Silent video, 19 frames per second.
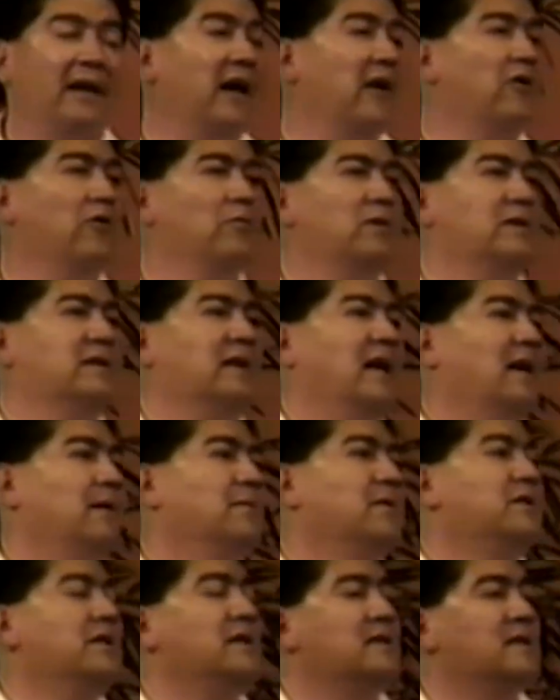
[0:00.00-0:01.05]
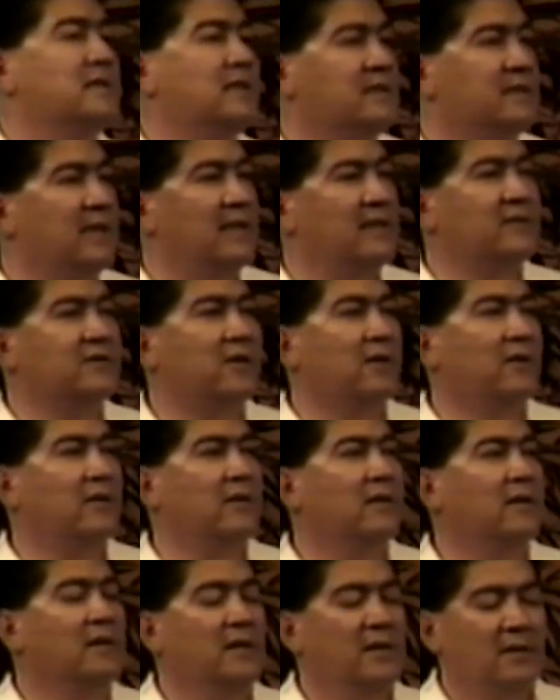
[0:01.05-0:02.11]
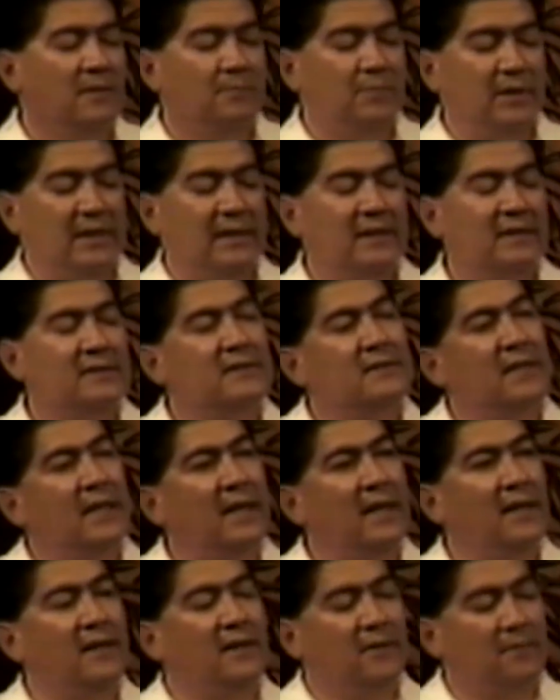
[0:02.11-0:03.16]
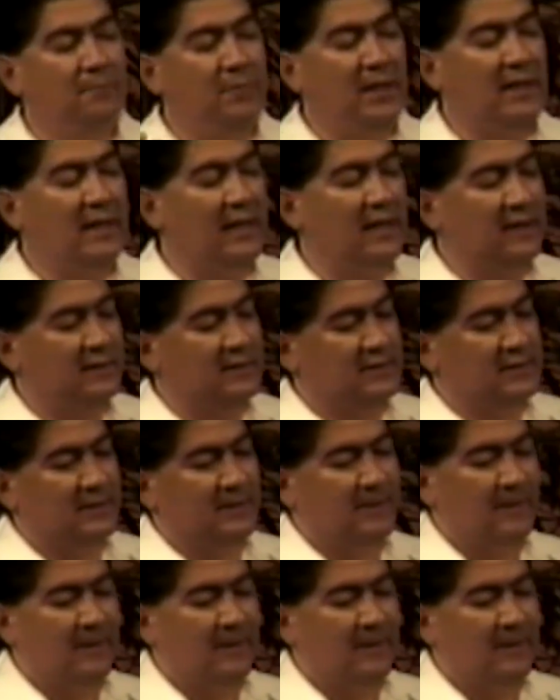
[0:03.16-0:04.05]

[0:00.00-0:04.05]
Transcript: I don't know what time Jesus' day started, but his day begins.